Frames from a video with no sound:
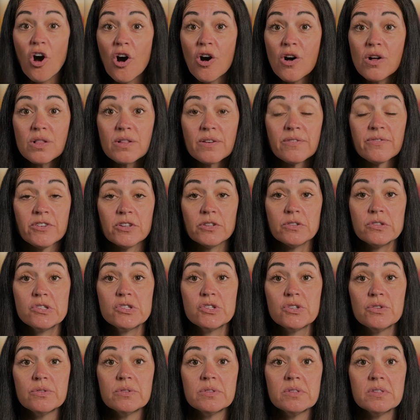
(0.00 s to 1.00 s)
all of your
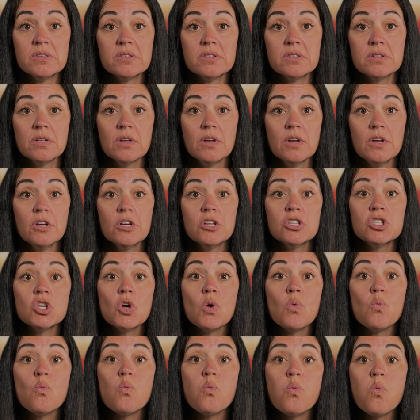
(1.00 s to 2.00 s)
students.
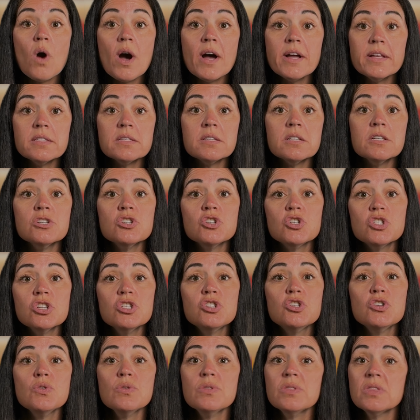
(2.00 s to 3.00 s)
So what
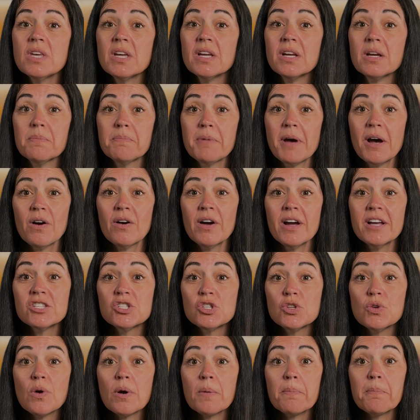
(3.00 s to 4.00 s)
should you think about as
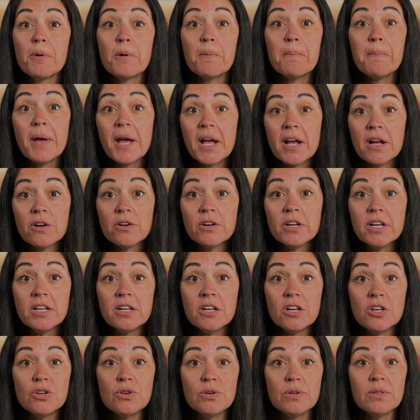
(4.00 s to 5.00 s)
you are
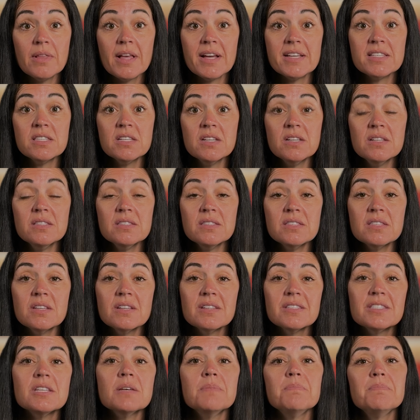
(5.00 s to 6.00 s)
preparing your lessons
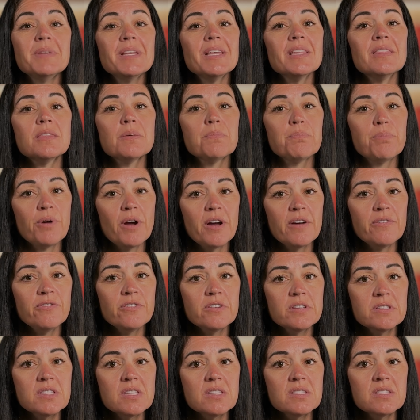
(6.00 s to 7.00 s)
to meet the
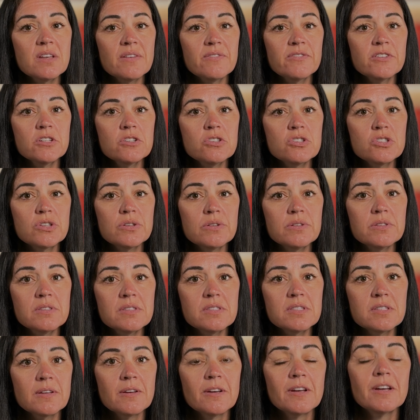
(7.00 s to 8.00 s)
preferences of your
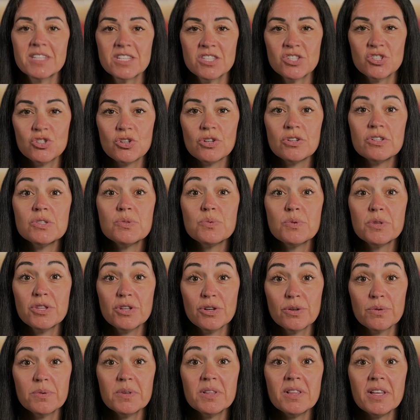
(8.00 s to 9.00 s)
students? This starts with
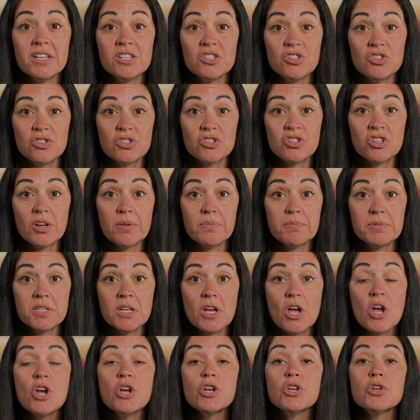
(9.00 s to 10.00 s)
your relationships.
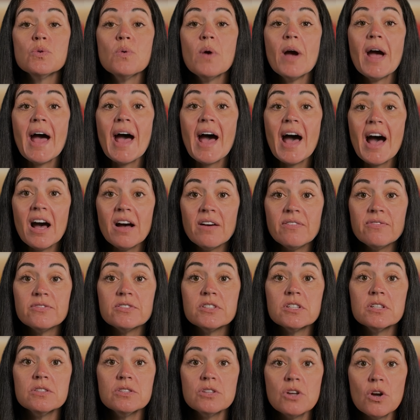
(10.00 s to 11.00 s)
You have
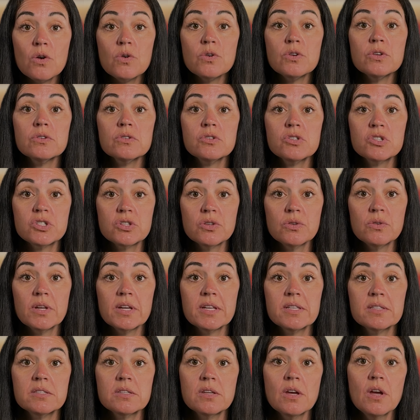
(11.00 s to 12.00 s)
to know your
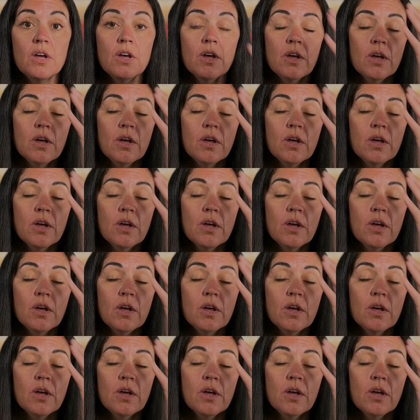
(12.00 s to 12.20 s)
students.